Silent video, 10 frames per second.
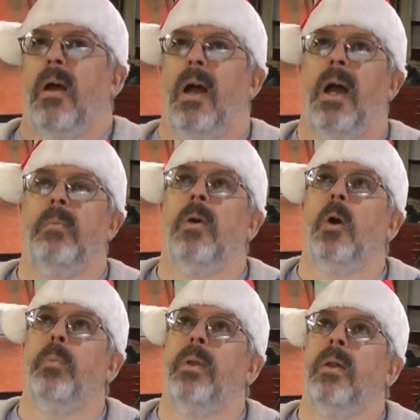I'm
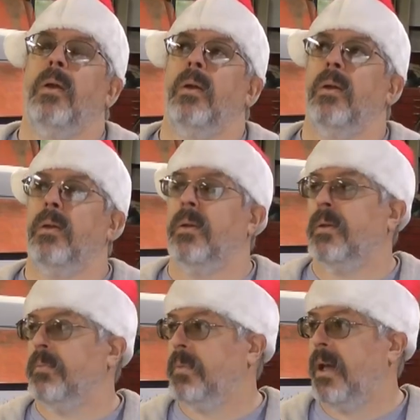hoping,
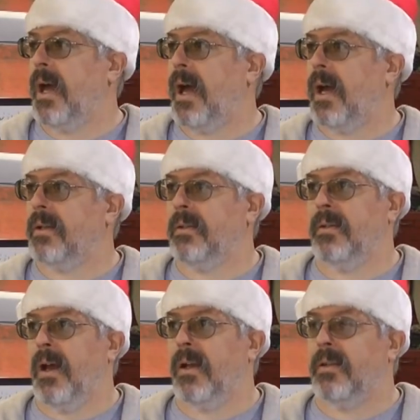but
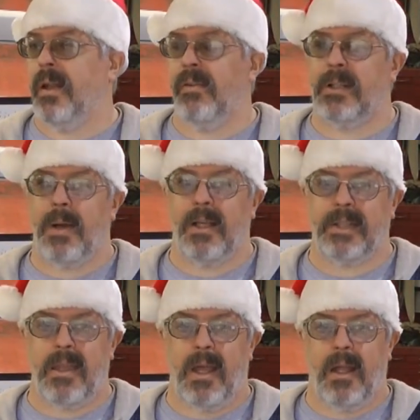every time I
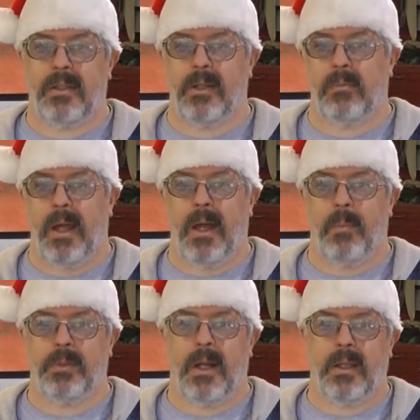say that, something
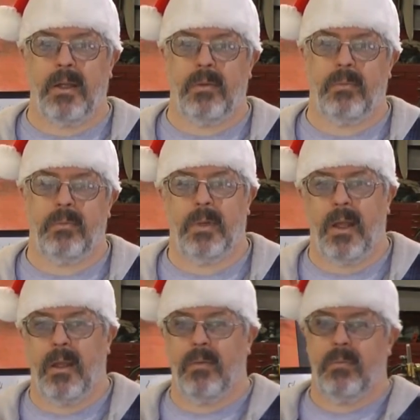happens and I
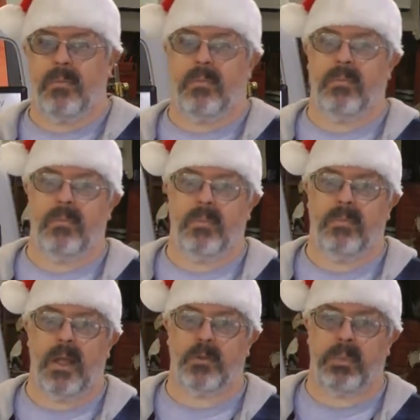get
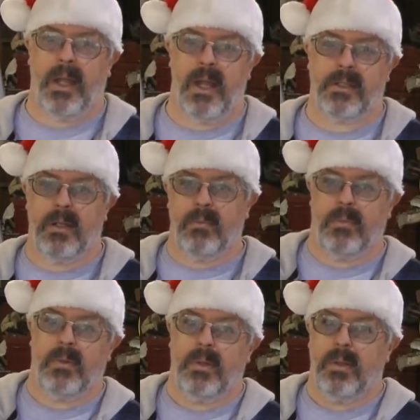those plans get
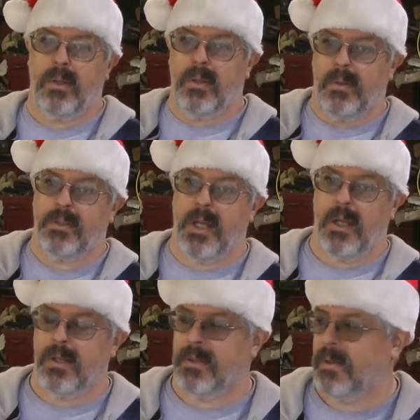
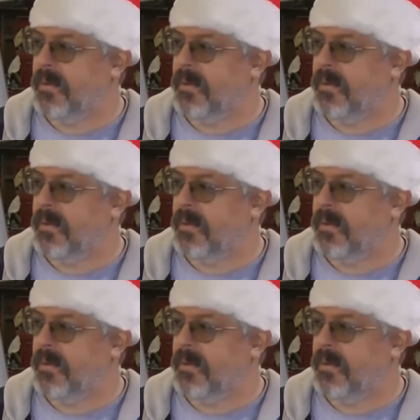changed.